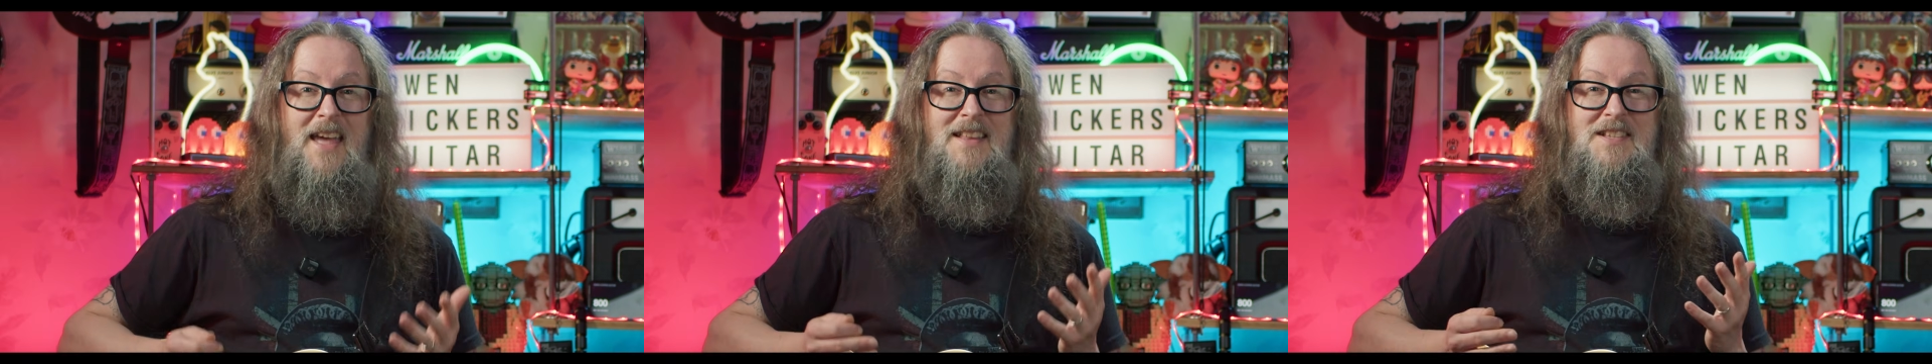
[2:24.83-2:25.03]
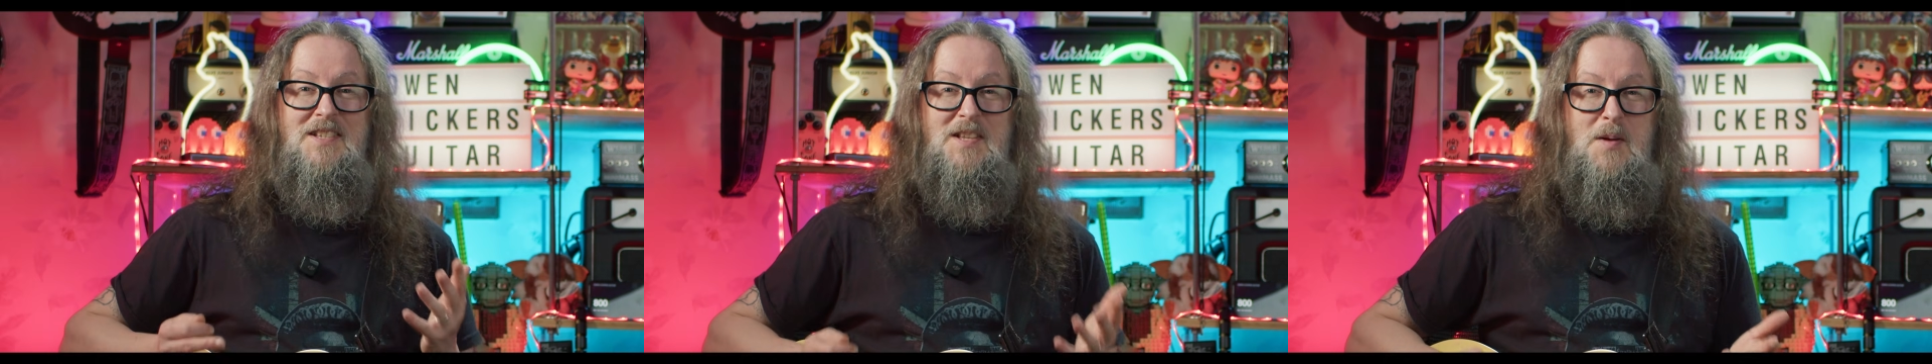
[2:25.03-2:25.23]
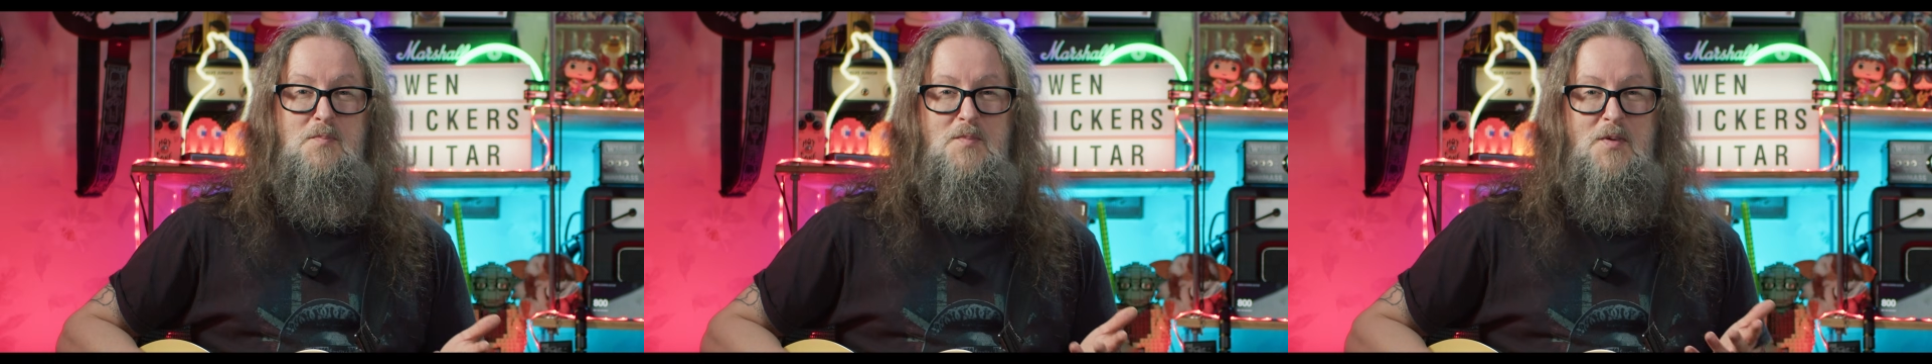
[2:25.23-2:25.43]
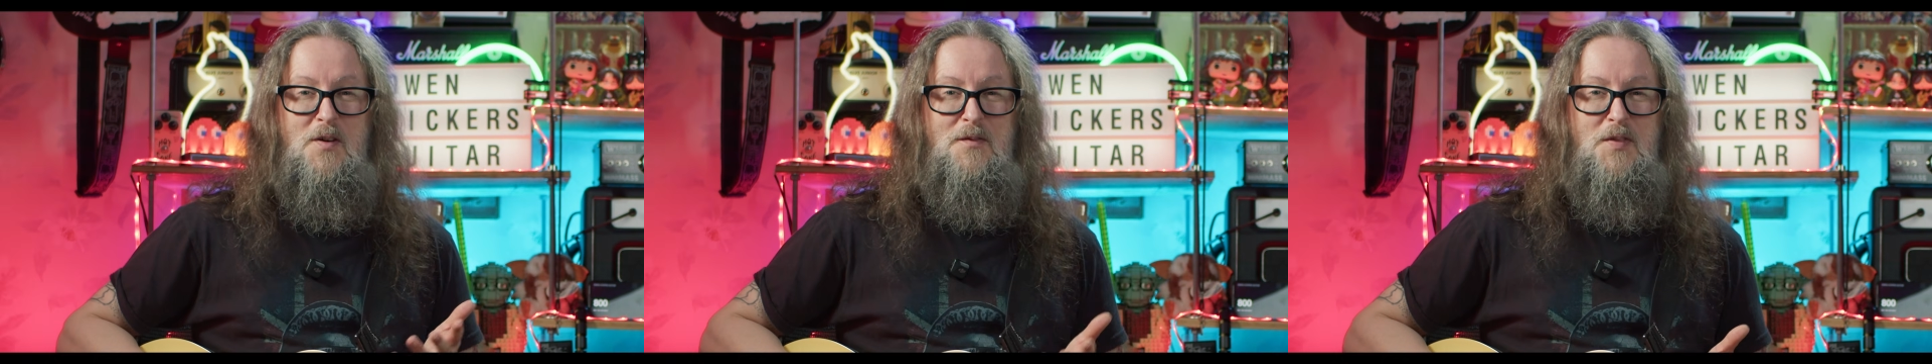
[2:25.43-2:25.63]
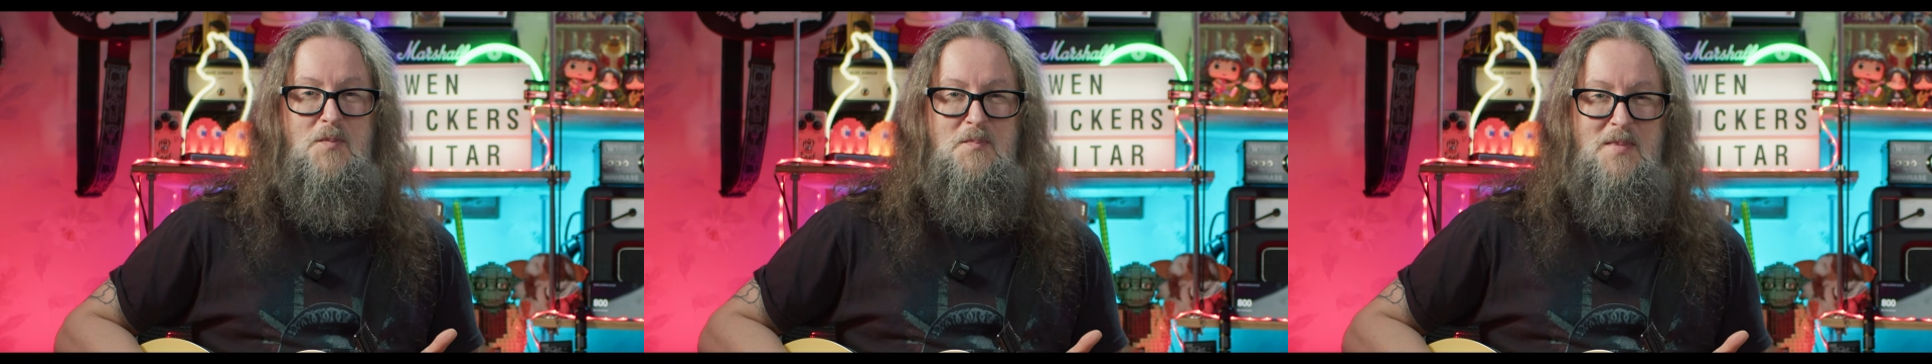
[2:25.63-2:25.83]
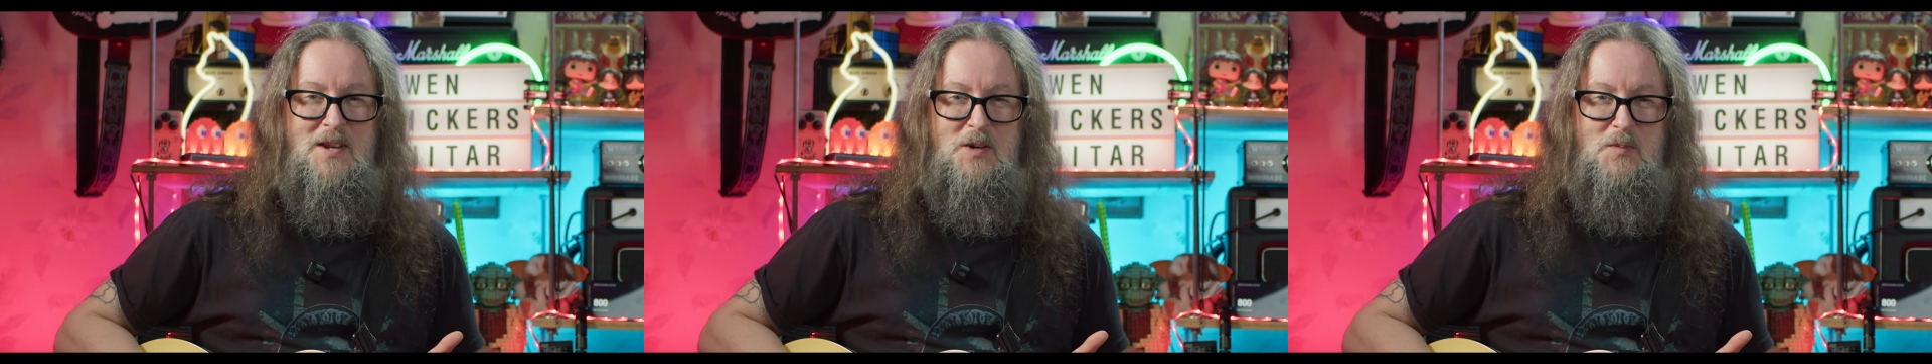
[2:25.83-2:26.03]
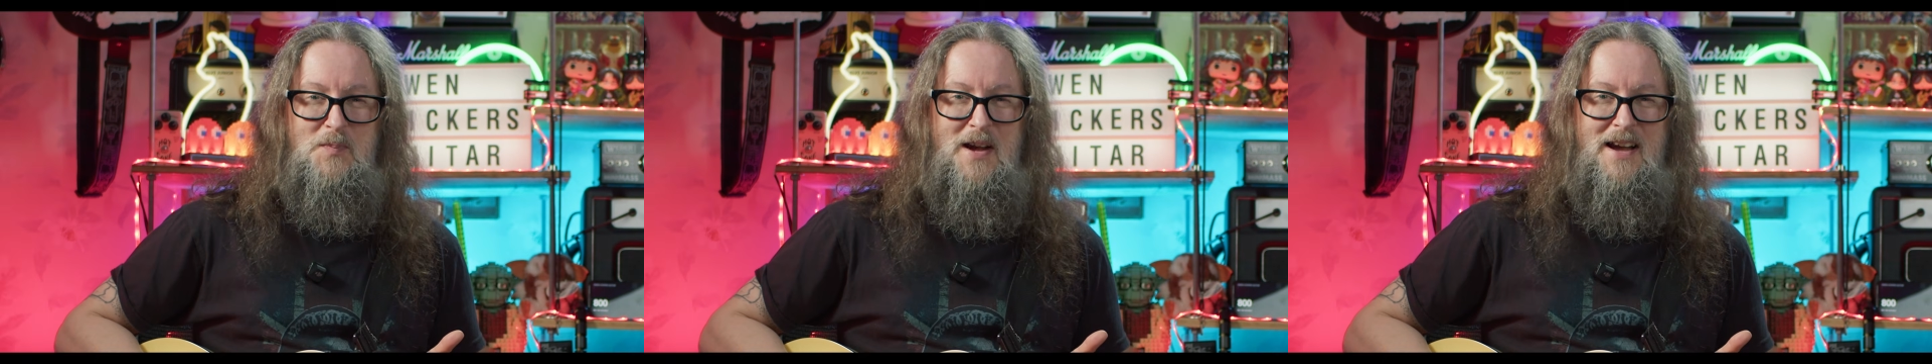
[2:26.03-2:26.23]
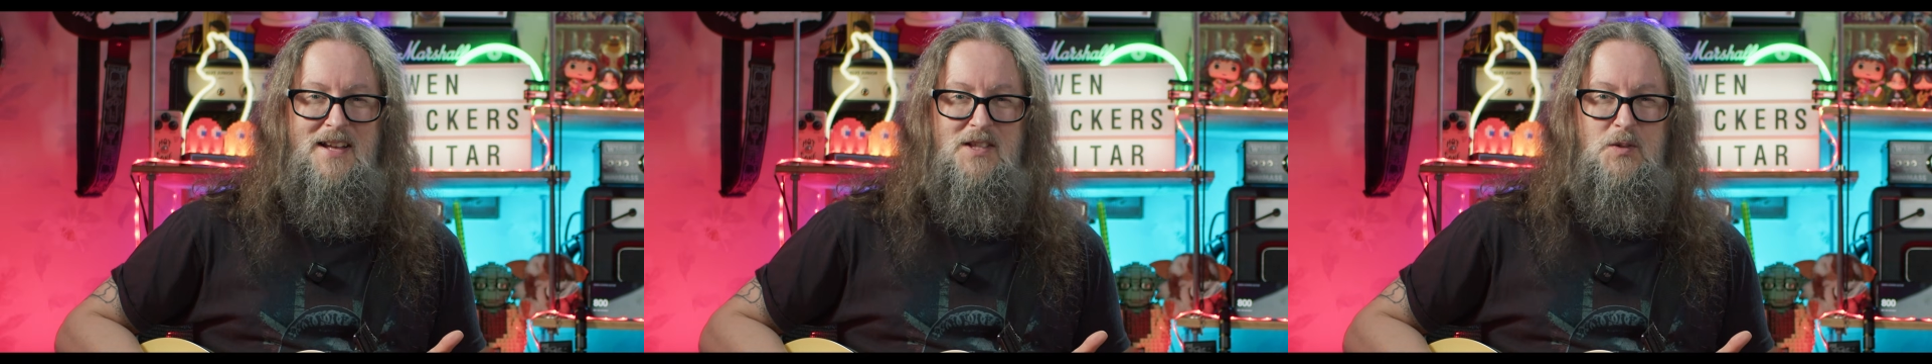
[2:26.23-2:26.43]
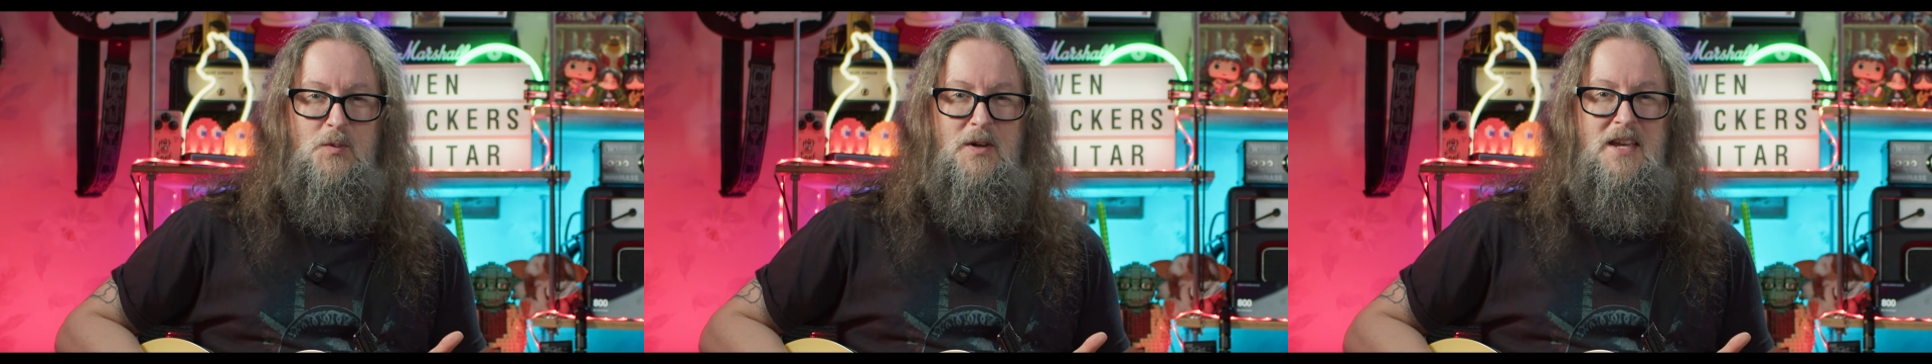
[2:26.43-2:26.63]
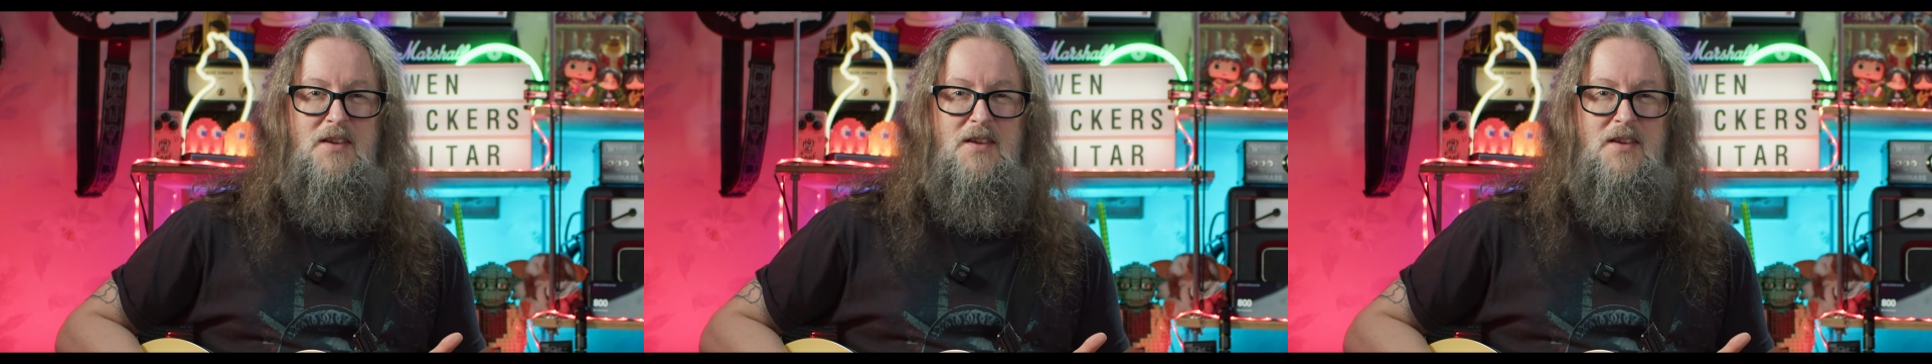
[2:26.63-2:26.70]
and some of the metal parts were